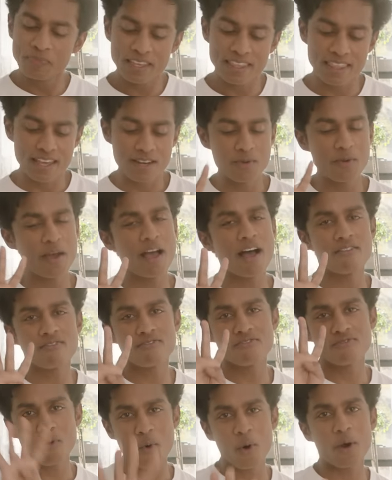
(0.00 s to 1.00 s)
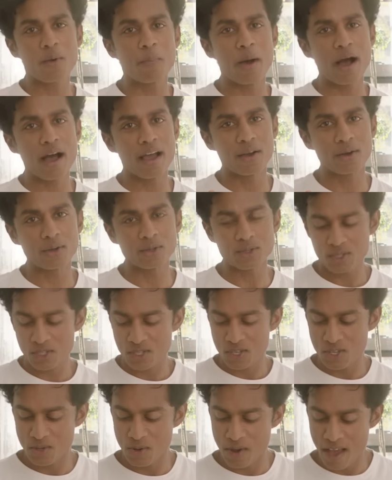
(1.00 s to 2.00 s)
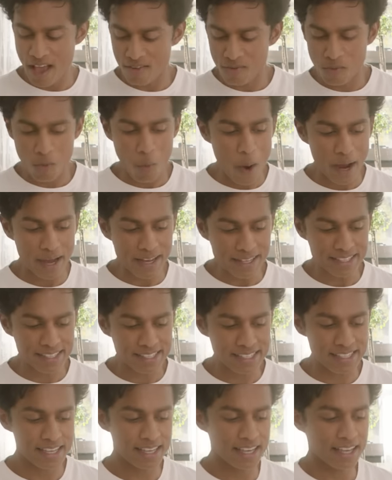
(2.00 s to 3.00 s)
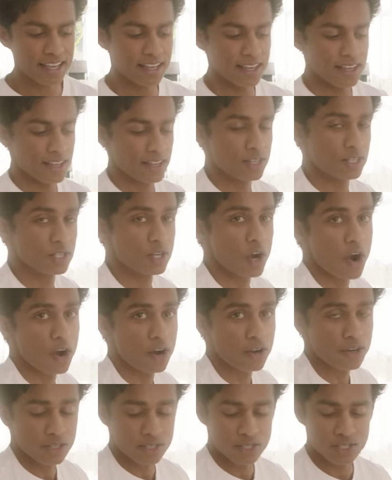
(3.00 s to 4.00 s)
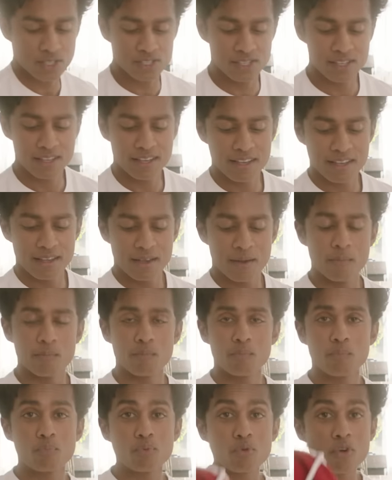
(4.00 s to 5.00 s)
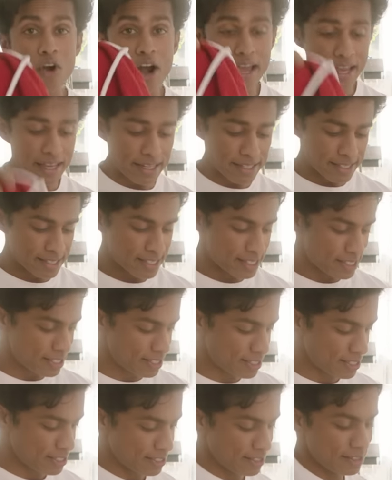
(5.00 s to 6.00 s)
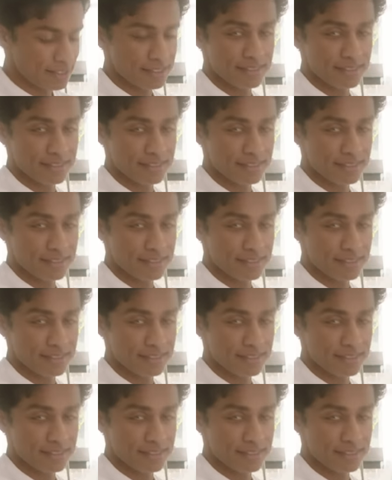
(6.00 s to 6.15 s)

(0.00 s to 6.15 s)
then you have 4 piles. You have whites, darks, brights.